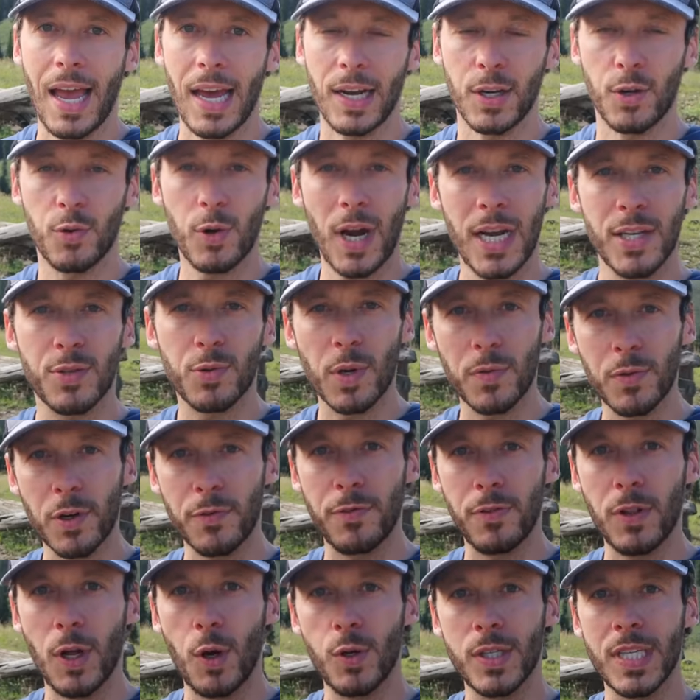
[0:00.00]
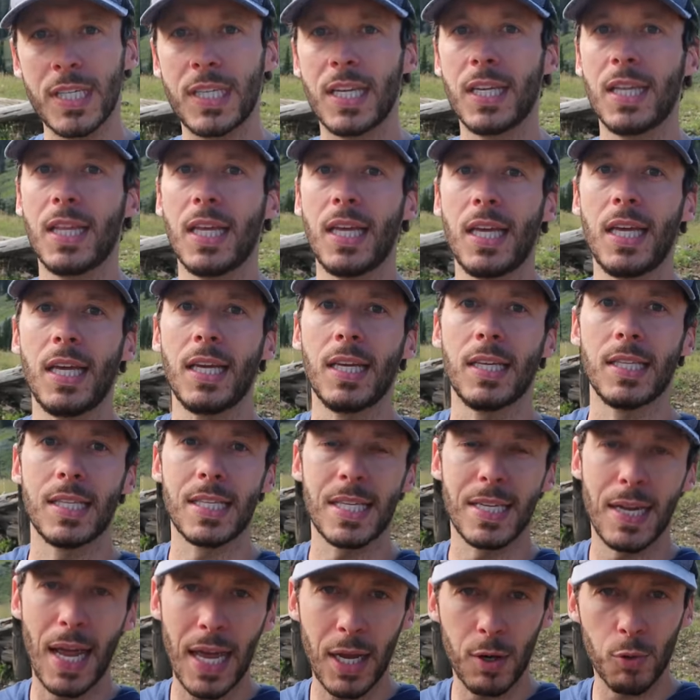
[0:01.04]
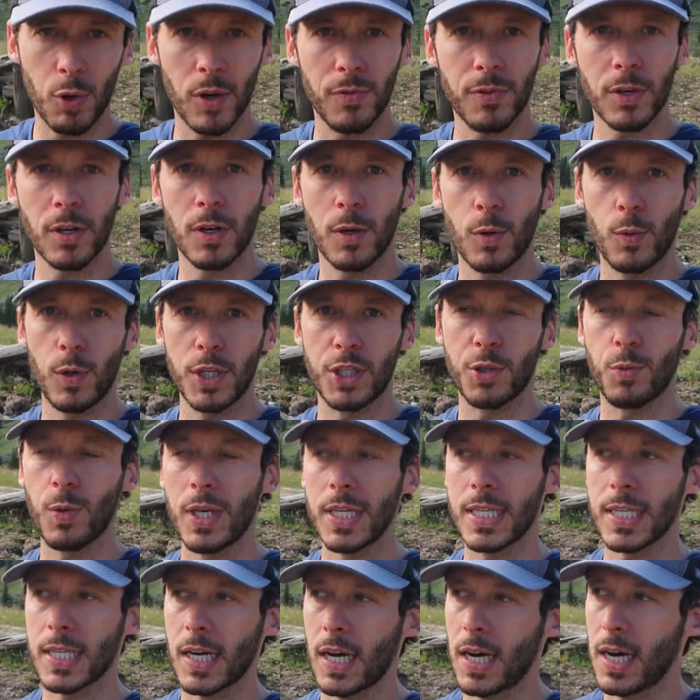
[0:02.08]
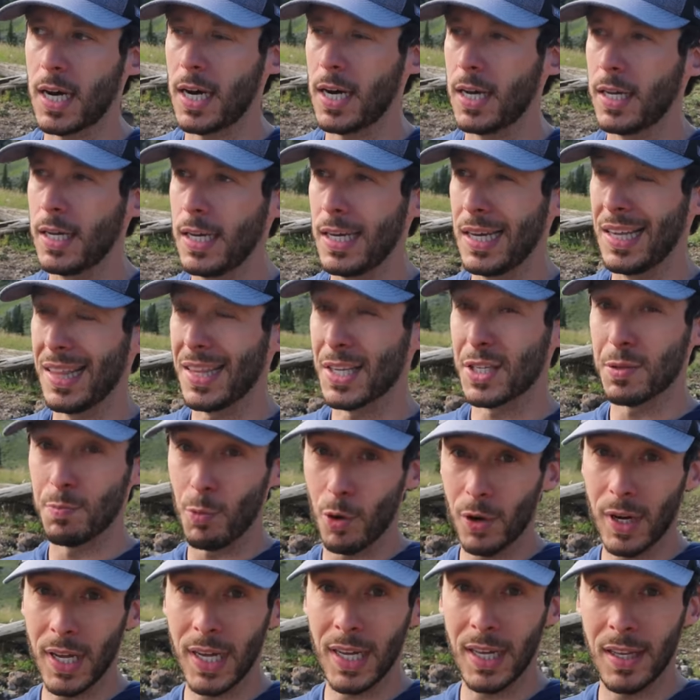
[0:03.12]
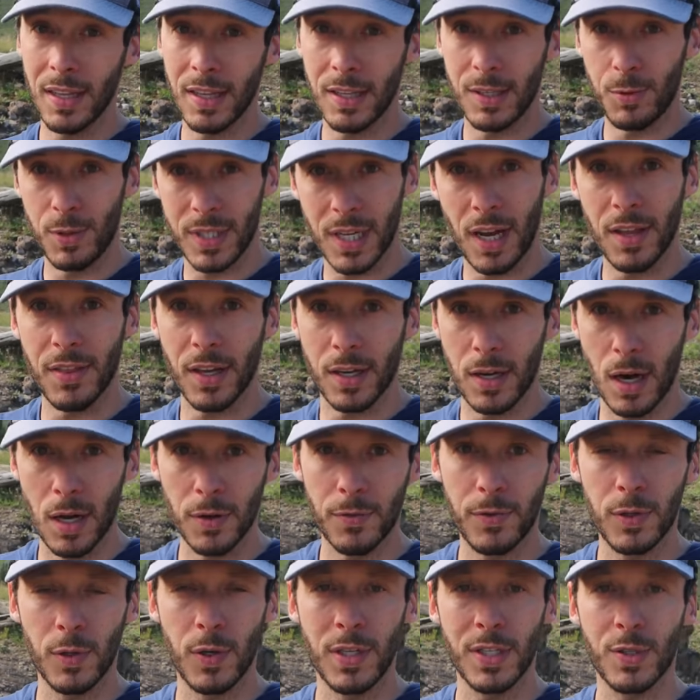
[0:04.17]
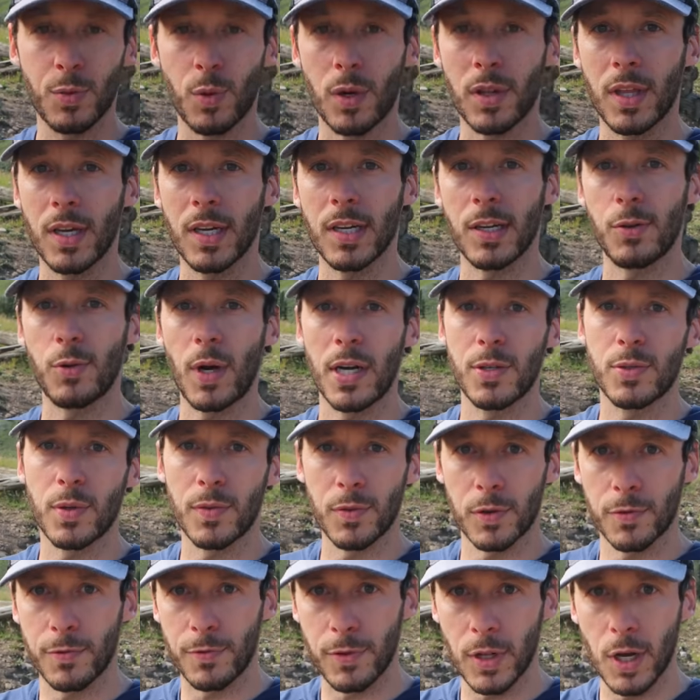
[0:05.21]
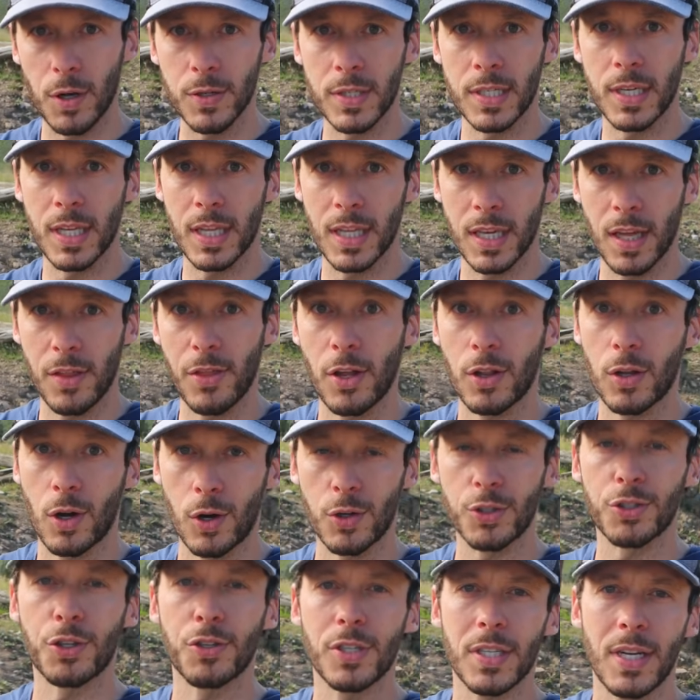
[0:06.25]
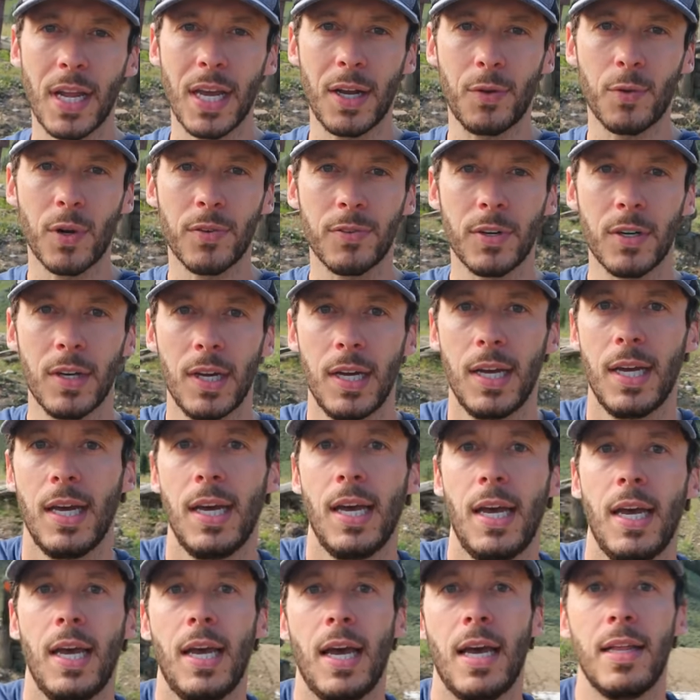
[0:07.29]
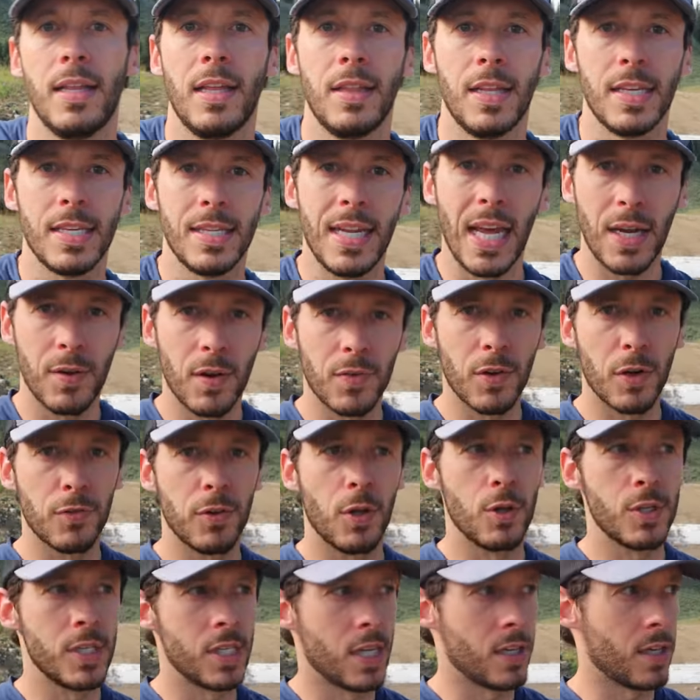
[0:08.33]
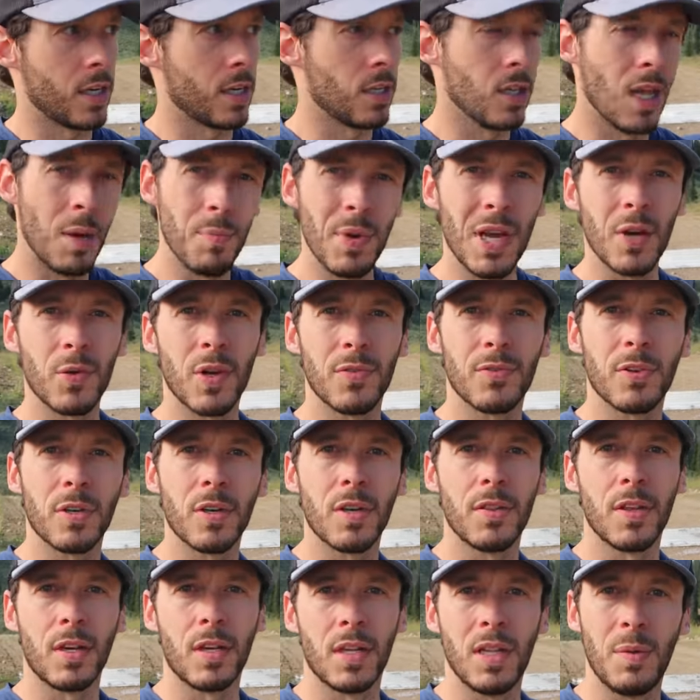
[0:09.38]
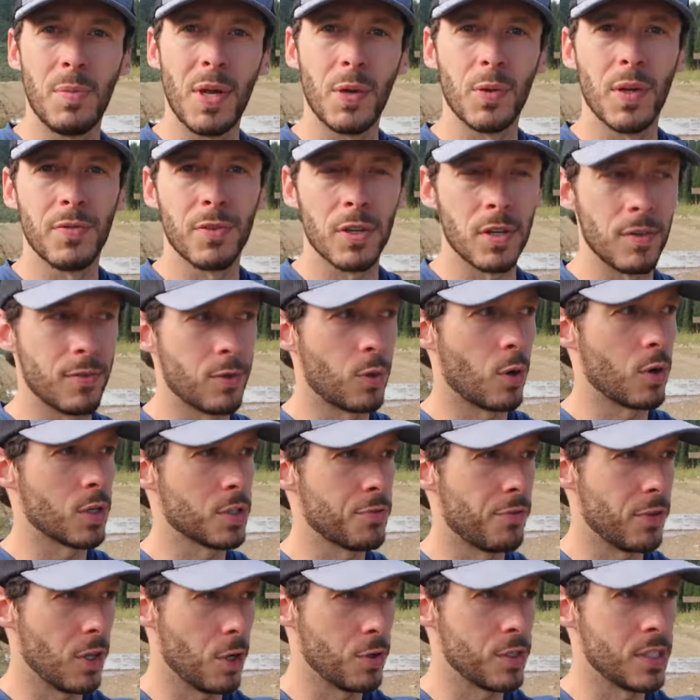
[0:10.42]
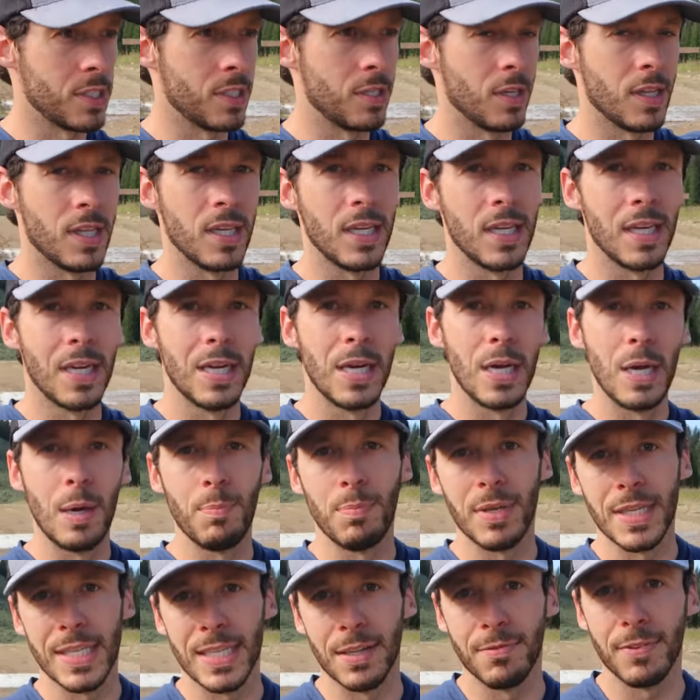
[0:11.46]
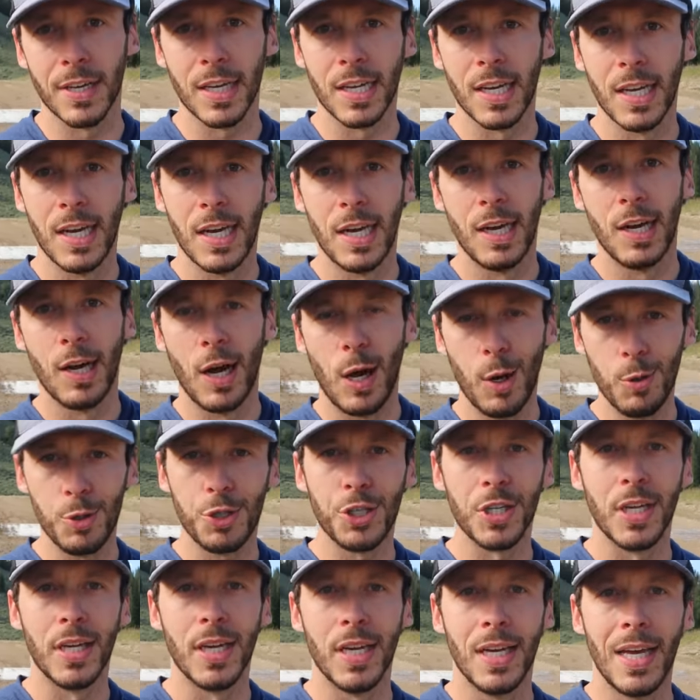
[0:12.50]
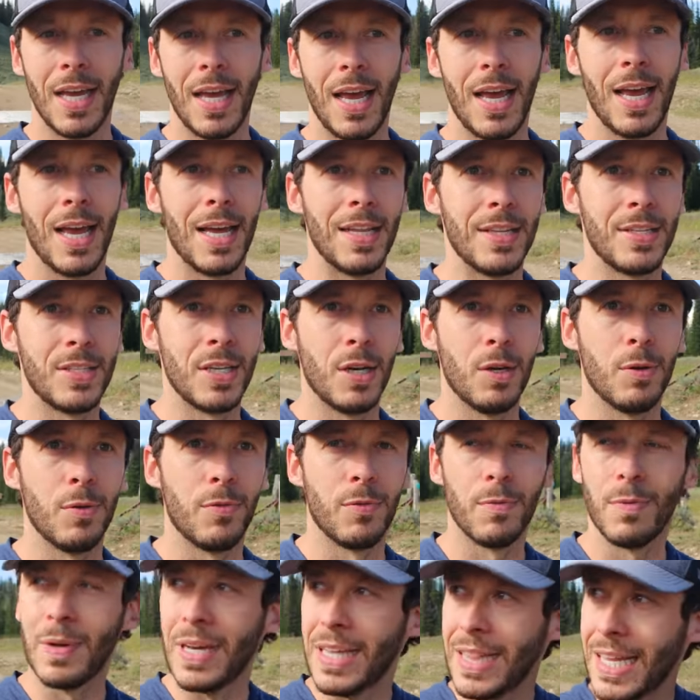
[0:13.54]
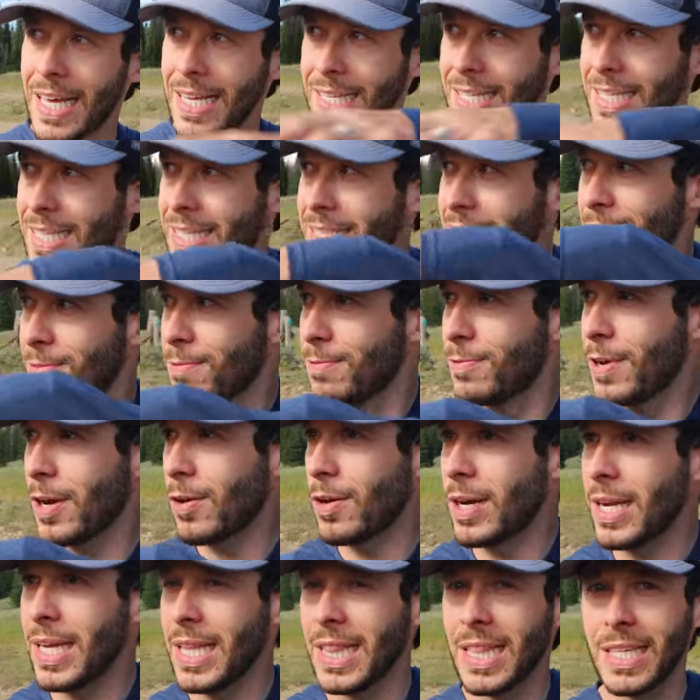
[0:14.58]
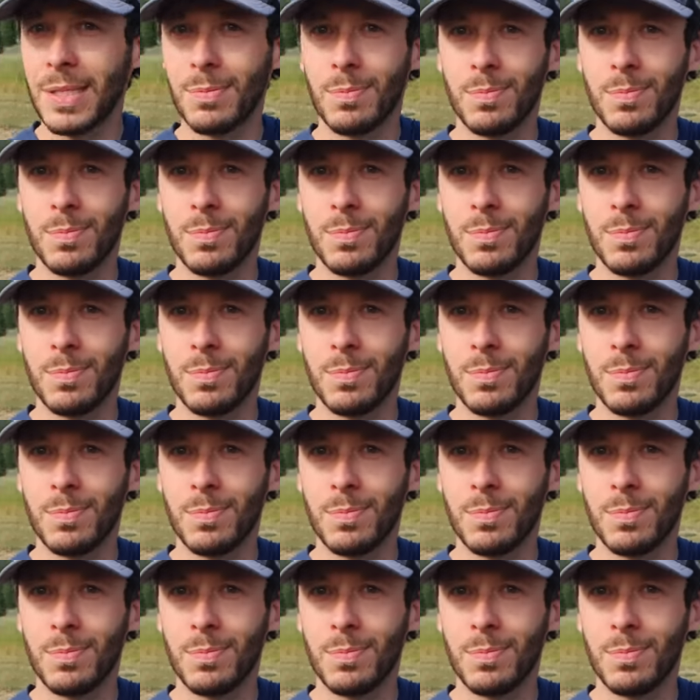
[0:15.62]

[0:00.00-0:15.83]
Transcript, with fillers: And Grays River flows into the Snake River, which we saw this morning. We saw the confluence where the Grays River flows into the, the larger Snake River. And then the Snake River flows into the Columbia River. The Columbia River, of course, flows into the Pacific Ocean. And so in this very